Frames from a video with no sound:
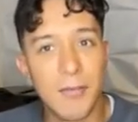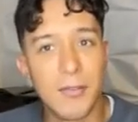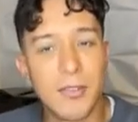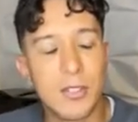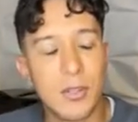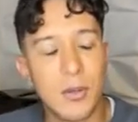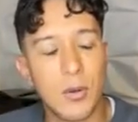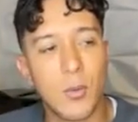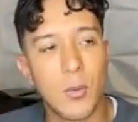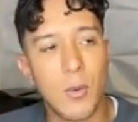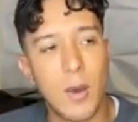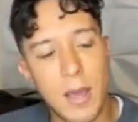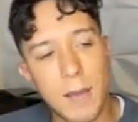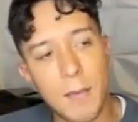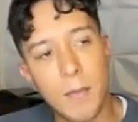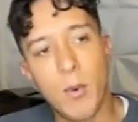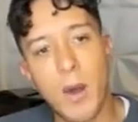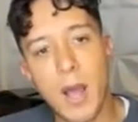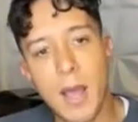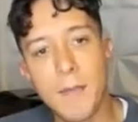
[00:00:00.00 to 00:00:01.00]
So
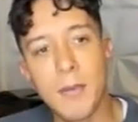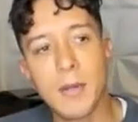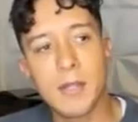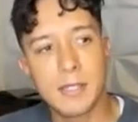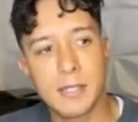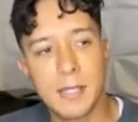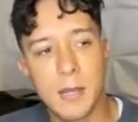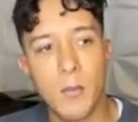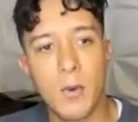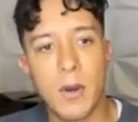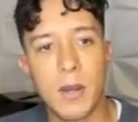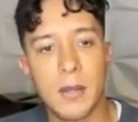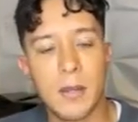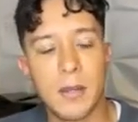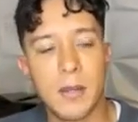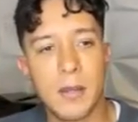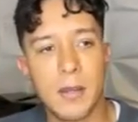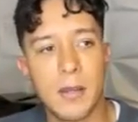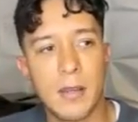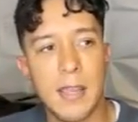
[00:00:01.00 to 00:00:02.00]
why put someone
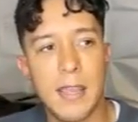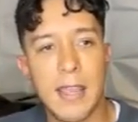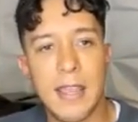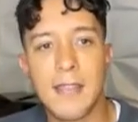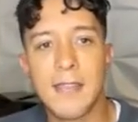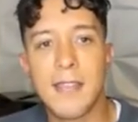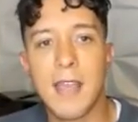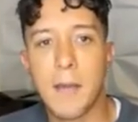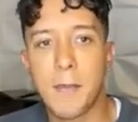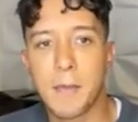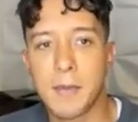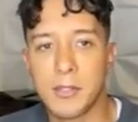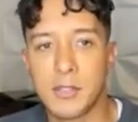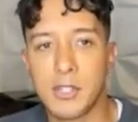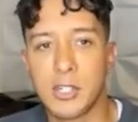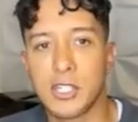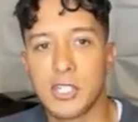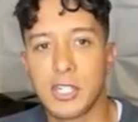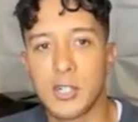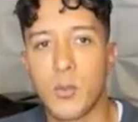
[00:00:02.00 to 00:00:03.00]
in that
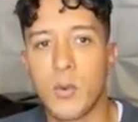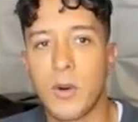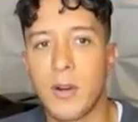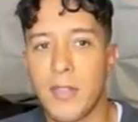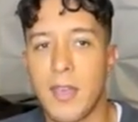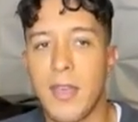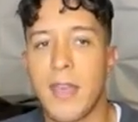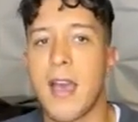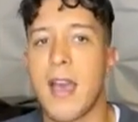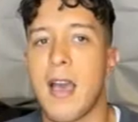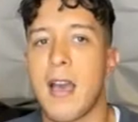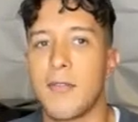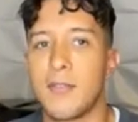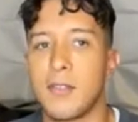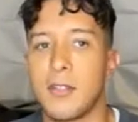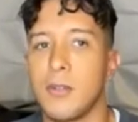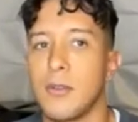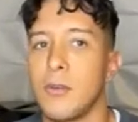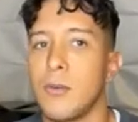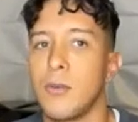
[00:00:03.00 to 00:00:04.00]
position where they have
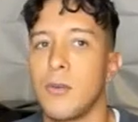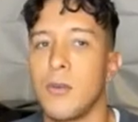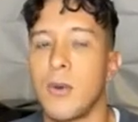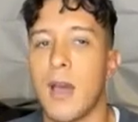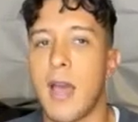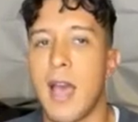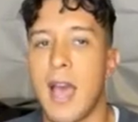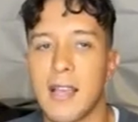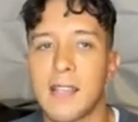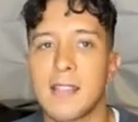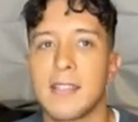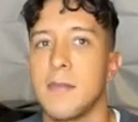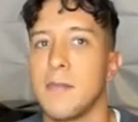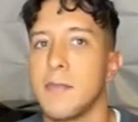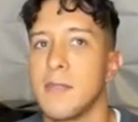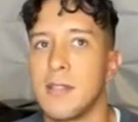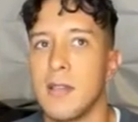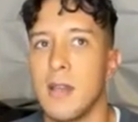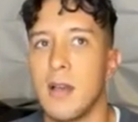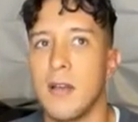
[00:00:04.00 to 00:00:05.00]
to ask
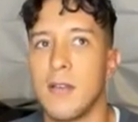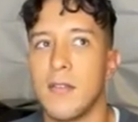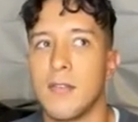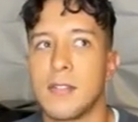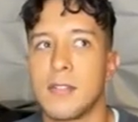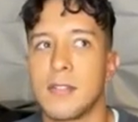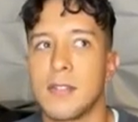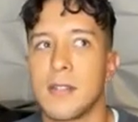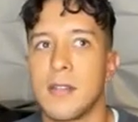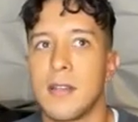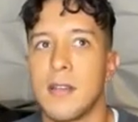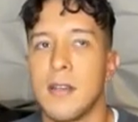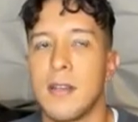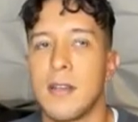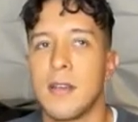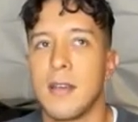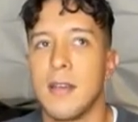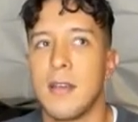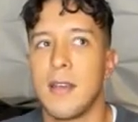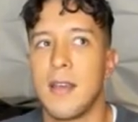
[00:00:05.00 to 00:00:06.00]
themselves,
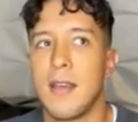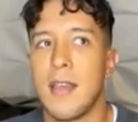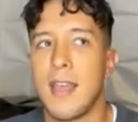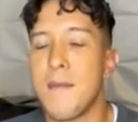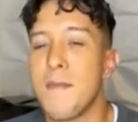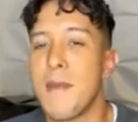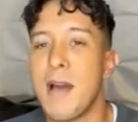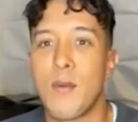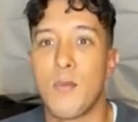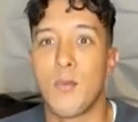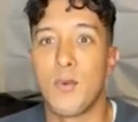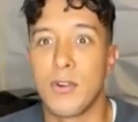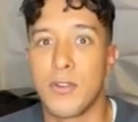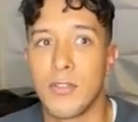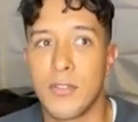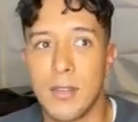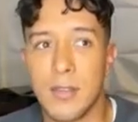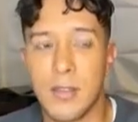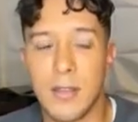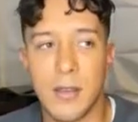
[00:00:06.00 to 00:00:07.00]
am I
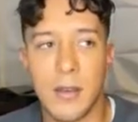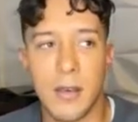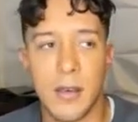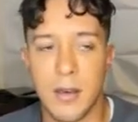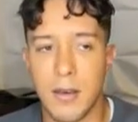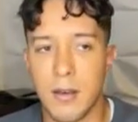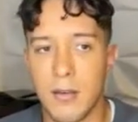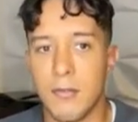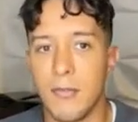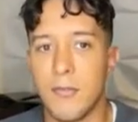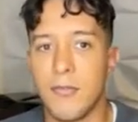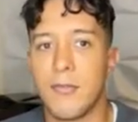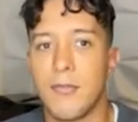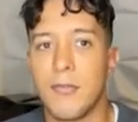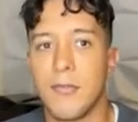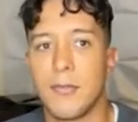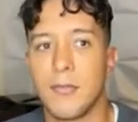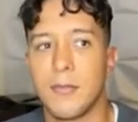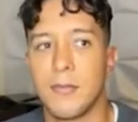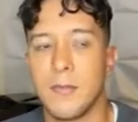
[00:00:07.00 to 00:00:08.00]
worthy of
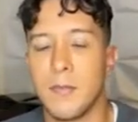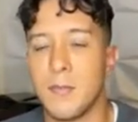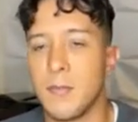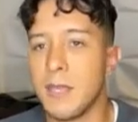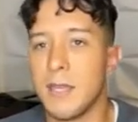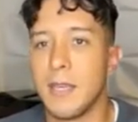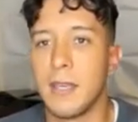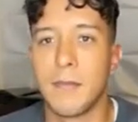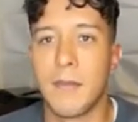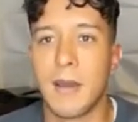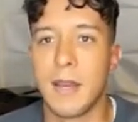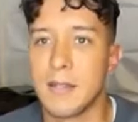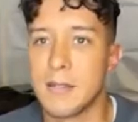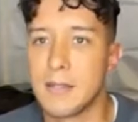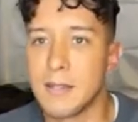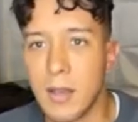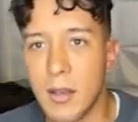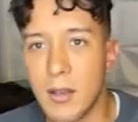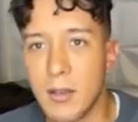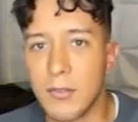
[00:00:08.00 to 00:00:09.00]
being
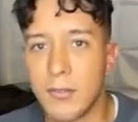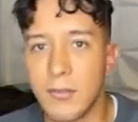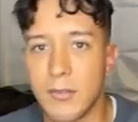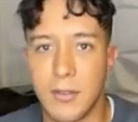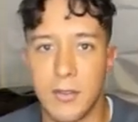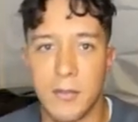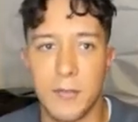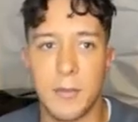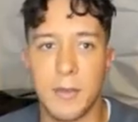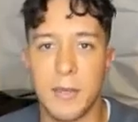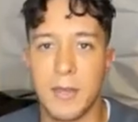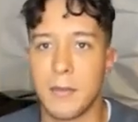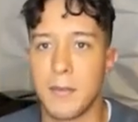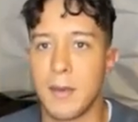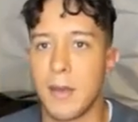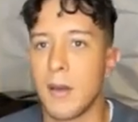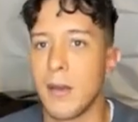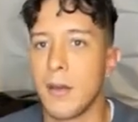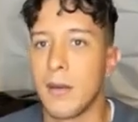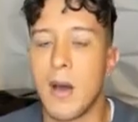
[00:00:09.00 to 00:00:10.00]
myself, of being
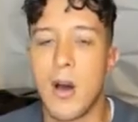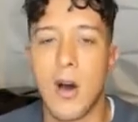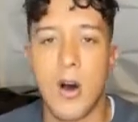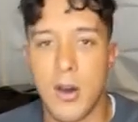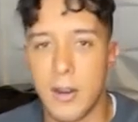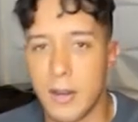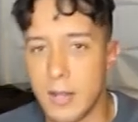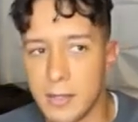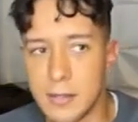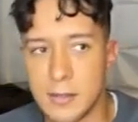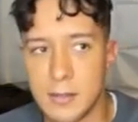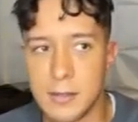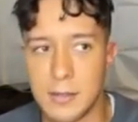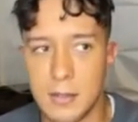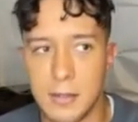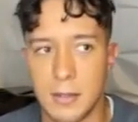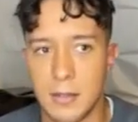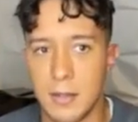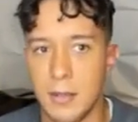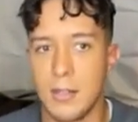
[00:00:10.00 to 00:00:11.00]
that honest?
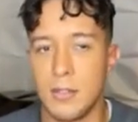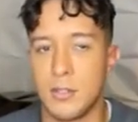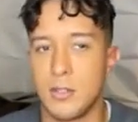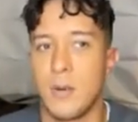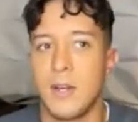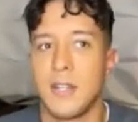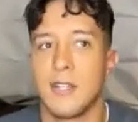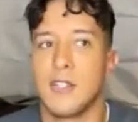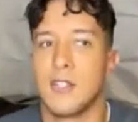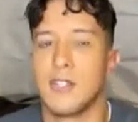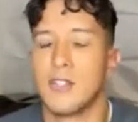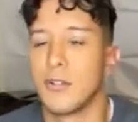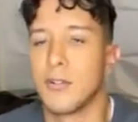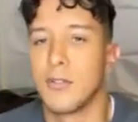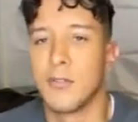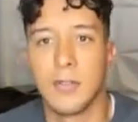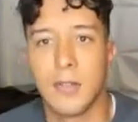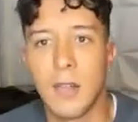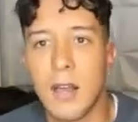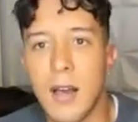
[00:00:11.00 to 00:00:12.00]
Do I
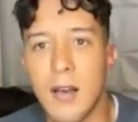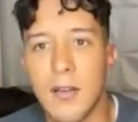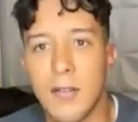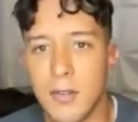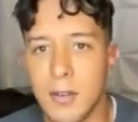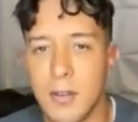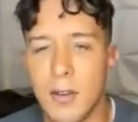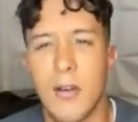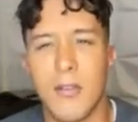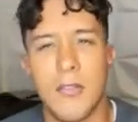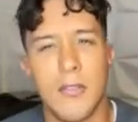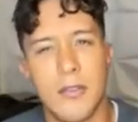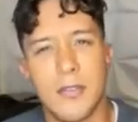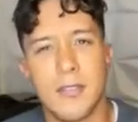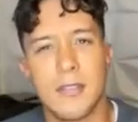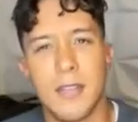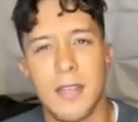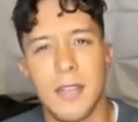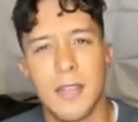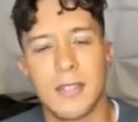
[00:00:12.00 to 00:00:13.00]
deserve love and all those
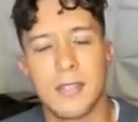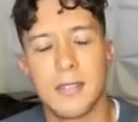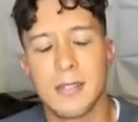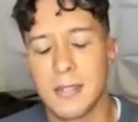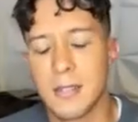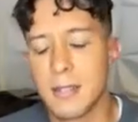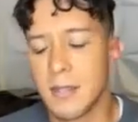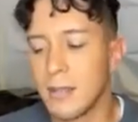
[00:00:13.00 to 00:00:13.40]
things?